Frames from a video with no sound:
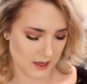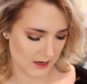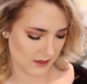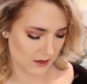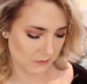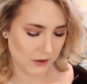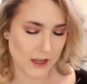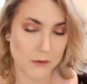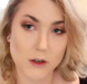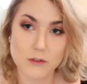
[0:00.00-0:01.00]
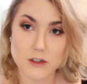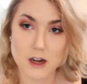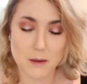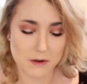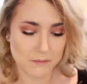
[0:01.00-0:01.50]
and put that right over
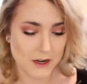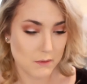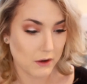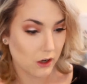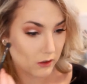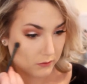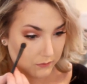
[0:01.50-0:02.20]
top of peanut butter.